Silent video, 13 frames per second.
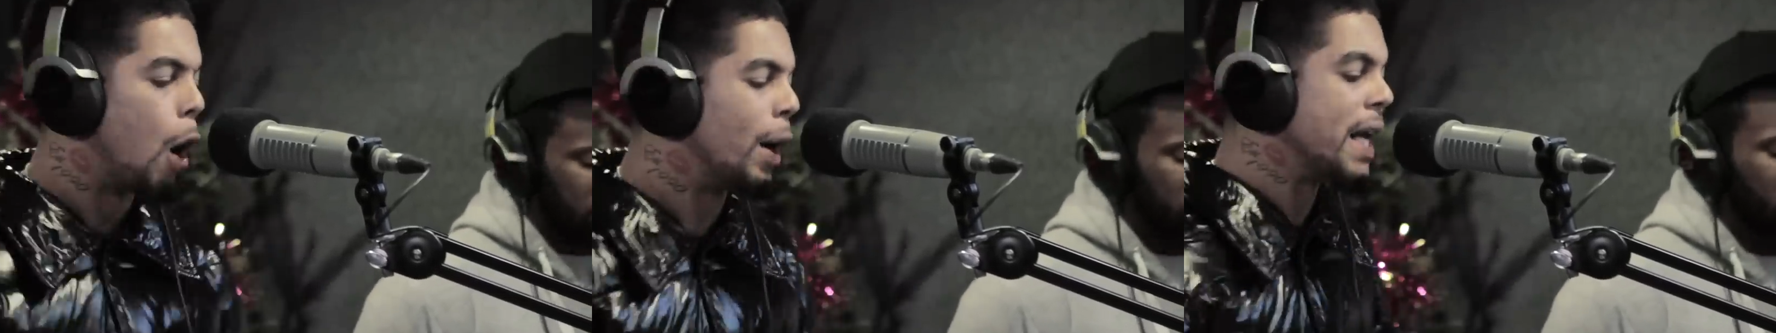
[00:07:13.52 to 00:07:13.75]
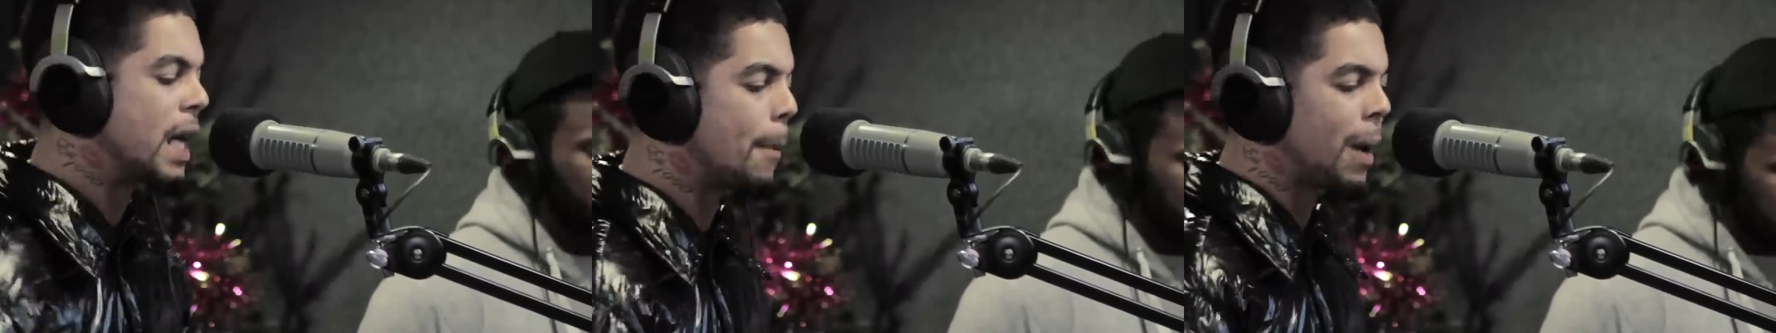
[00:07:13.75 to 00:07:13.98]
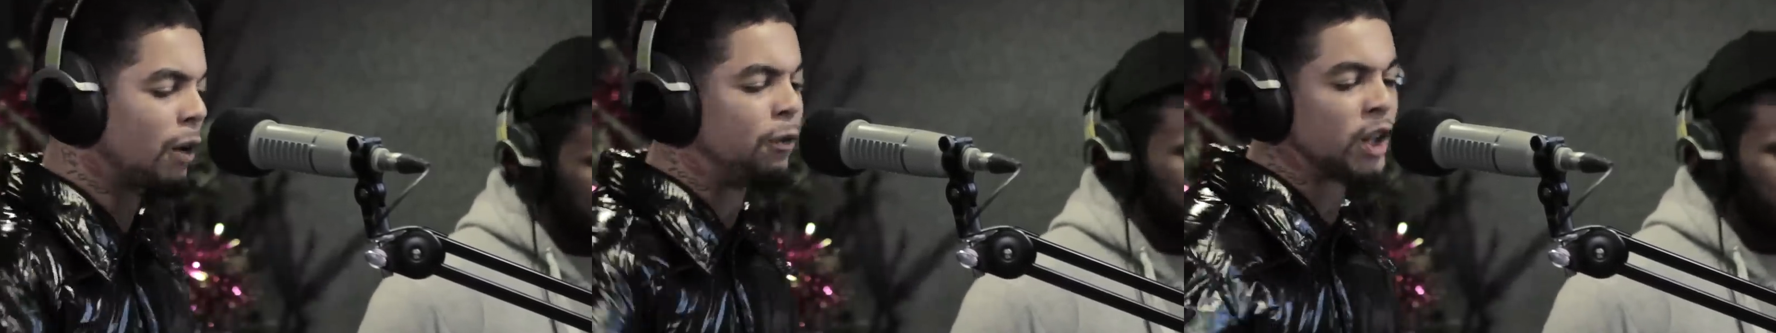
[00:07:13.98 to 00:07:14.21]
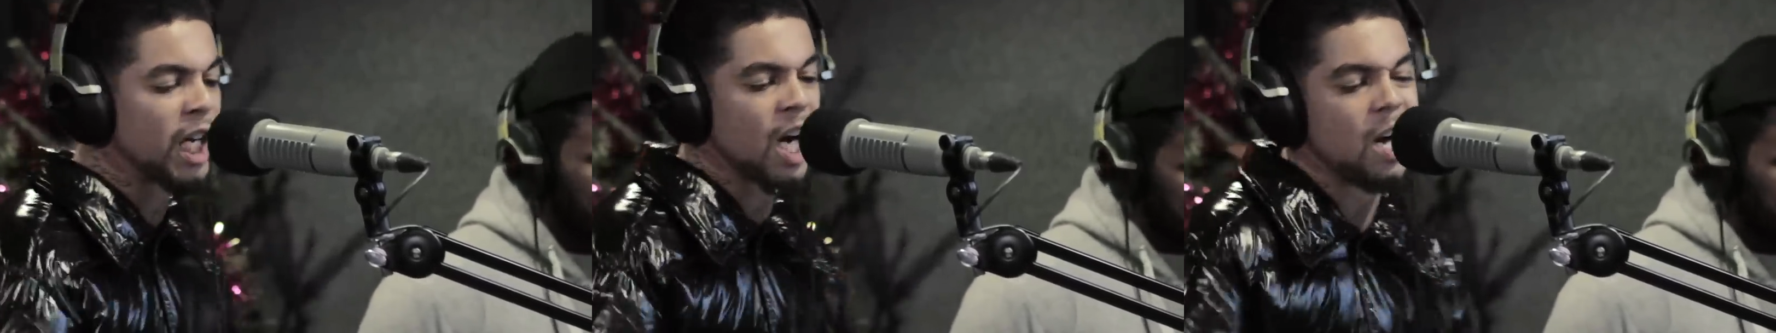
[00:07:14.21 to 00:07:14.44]
I'll eat man
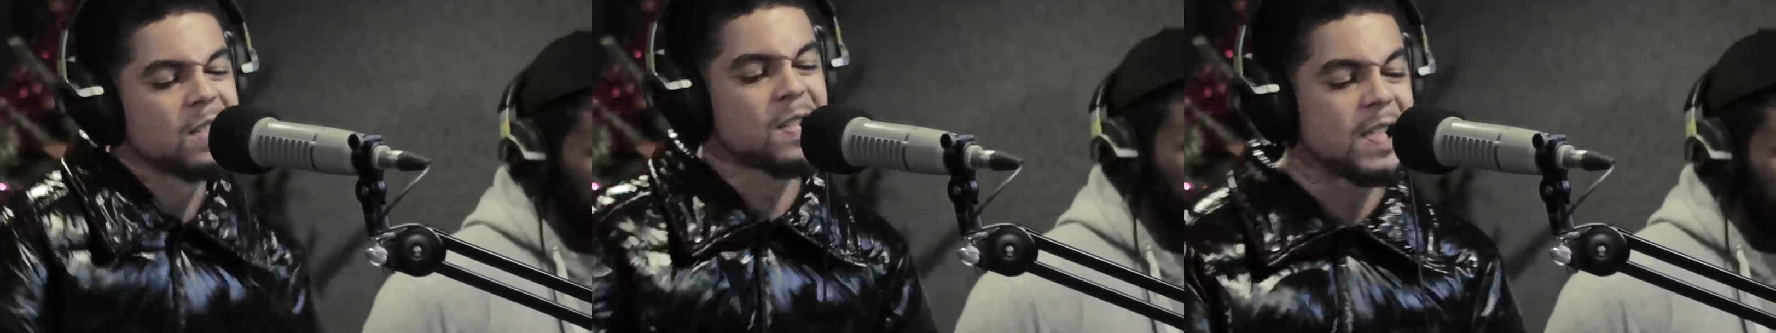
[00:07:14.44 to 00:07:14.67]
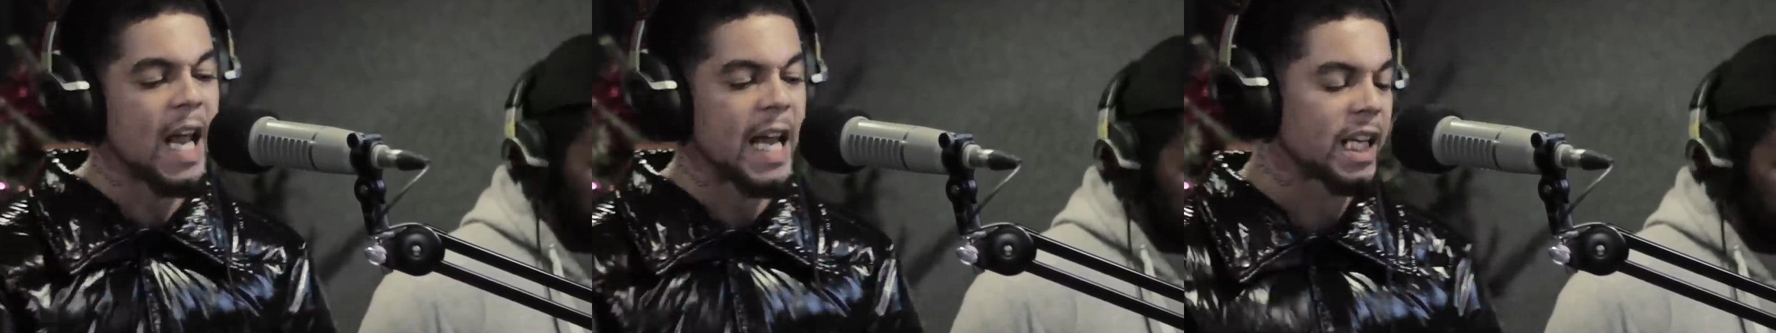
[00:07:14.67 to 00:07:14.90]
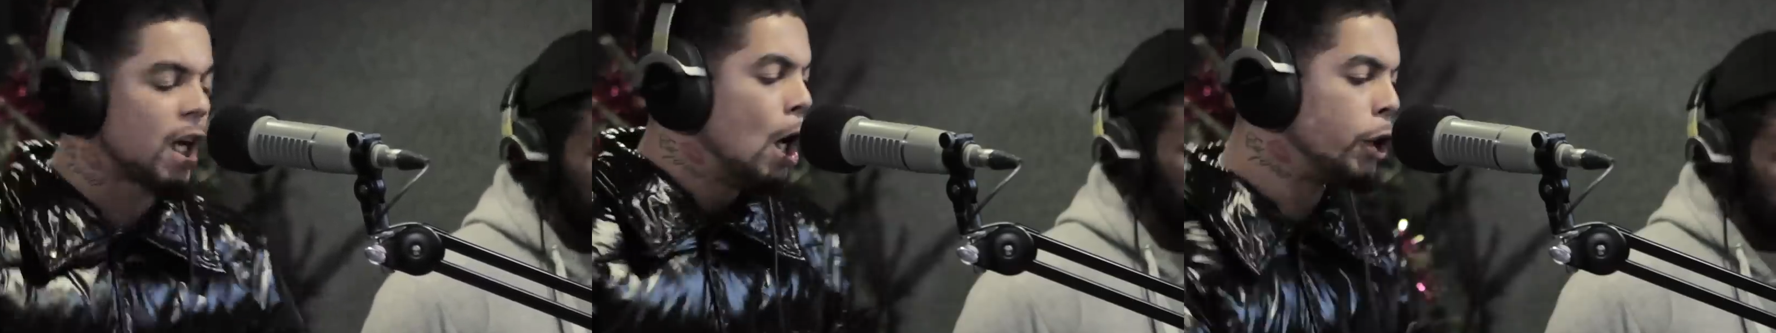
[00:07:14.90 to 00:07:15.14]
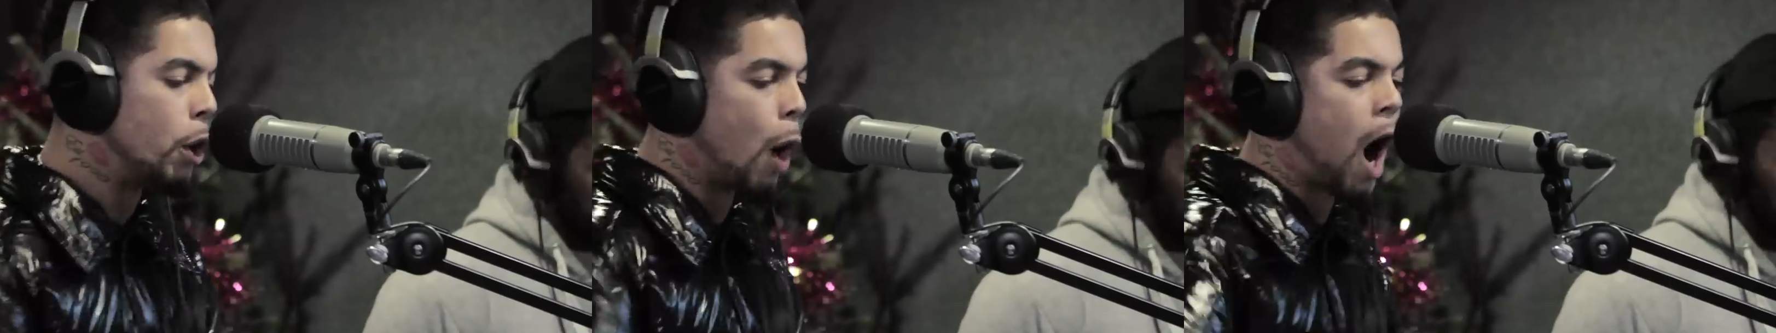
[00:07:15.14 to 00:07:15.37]
for dinner. Snake,
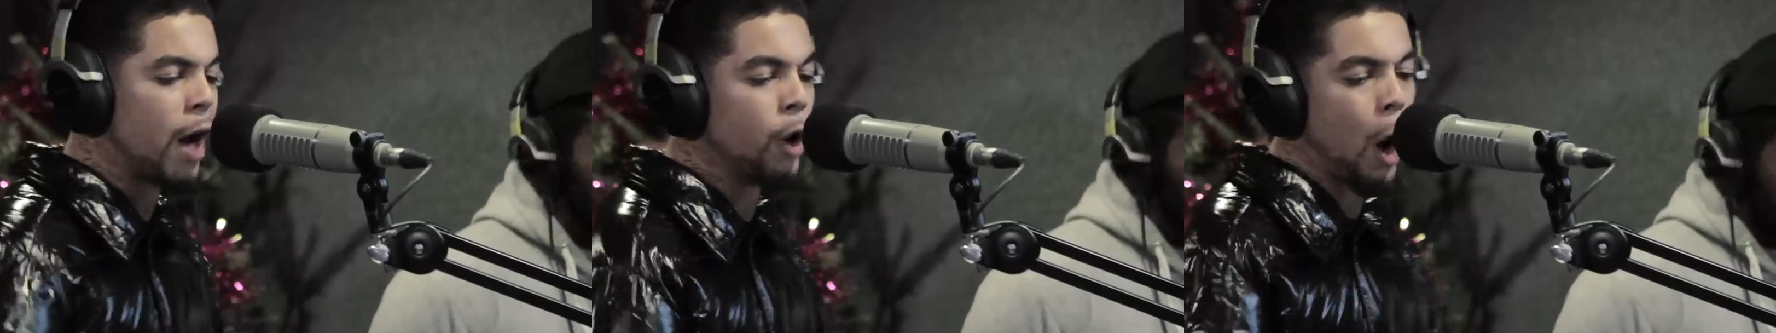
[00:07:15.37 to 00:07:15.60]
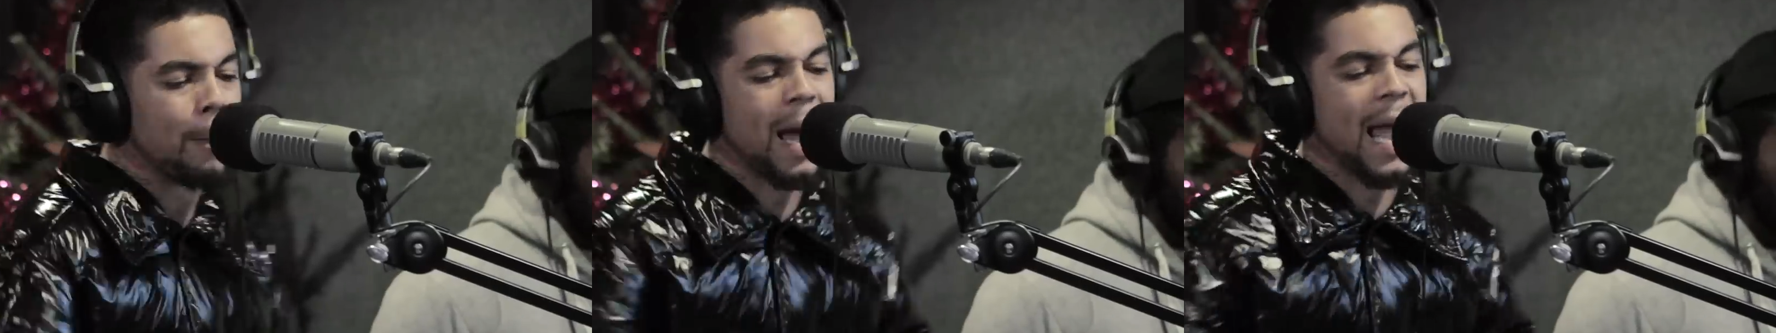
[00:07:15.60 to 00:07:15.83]
you are not